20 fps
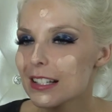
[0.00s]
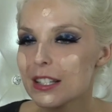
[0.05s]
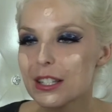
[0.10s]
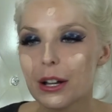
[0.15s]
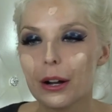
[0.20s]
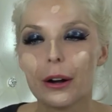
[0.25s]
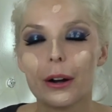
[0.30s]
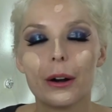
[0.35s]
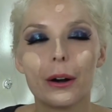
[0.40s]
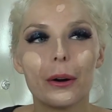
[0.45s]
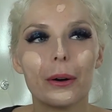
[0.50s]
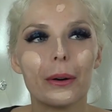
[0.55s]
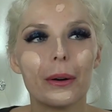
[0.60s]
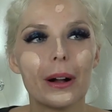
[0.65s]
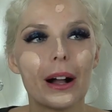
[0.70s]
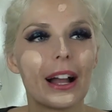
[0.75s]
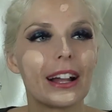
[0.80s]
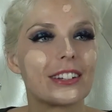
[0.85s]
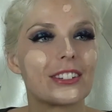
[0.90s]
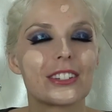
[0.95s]

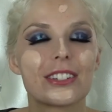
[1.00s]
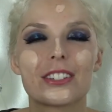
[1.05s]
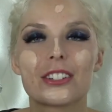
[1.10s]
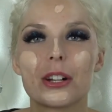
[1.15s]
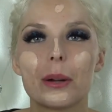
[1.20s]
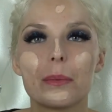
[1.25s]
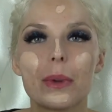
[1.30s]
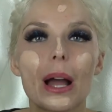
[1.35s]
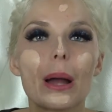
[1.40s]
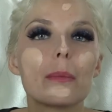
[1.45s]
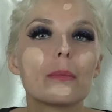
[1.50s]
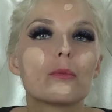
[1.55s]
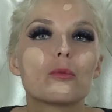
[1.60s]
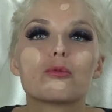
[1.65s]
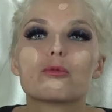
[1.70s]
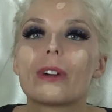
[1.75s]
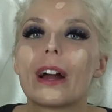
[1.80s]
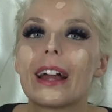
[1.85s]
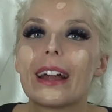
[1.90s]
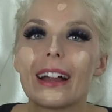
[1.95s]
So I just jumped,
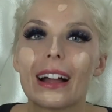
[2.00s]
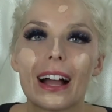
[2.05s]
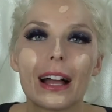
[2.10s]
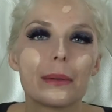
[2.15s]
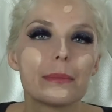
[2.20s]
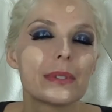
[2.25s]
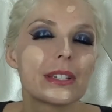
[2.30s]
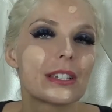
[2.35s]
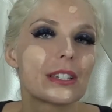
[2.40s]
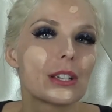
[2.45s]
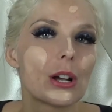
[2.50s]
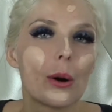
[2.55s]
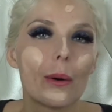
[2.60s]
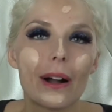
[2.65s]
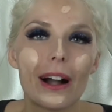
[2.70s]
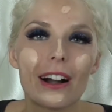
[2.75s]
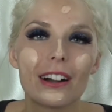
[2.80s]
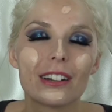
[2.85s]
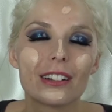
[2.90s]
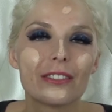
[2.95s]
I'm so
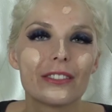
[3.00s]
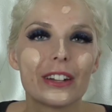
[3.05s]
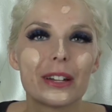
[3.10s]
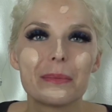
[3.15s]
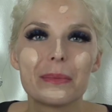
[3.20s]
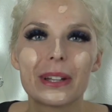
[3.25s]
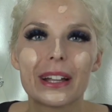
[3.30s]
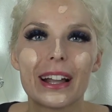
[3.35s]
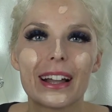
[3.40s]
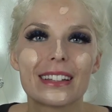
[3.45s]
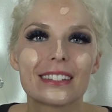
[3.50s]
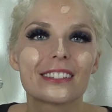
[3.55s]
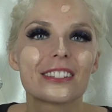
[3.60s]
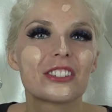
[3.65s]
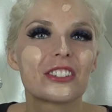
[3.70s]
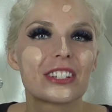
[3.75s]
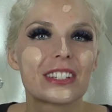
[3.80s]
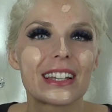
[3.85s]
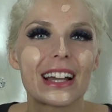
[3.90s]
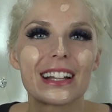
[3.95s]
out of it because
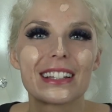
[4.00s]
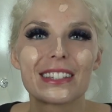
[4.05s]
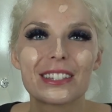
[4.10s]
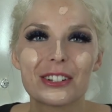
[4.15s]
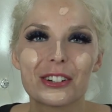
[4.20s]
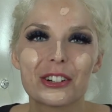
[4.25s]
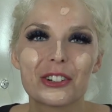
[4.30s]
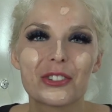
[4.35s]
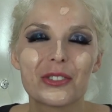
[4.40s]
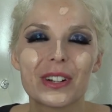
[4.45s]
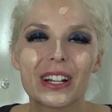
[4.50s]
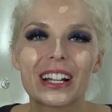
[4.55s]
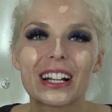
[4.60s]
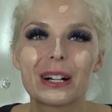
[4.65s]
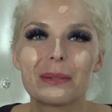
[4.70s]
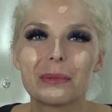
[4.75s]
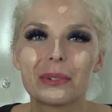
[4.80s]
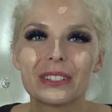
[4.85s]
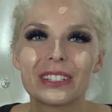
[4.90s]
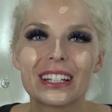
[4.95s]
I just had surgery a
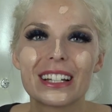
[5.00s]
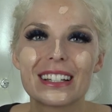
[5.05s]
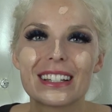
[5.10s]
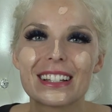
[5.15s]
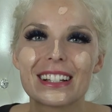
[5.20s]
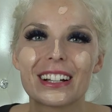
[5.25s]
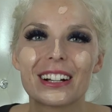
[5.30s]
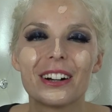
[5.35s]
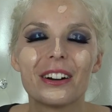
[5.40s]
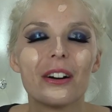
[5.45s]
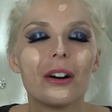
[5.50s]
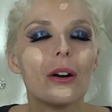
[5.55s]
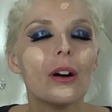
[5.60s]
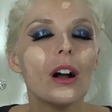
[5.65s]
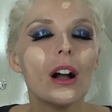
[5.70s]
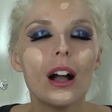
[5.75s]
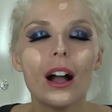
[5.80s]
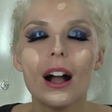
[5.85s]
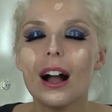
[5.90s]
couple days ago.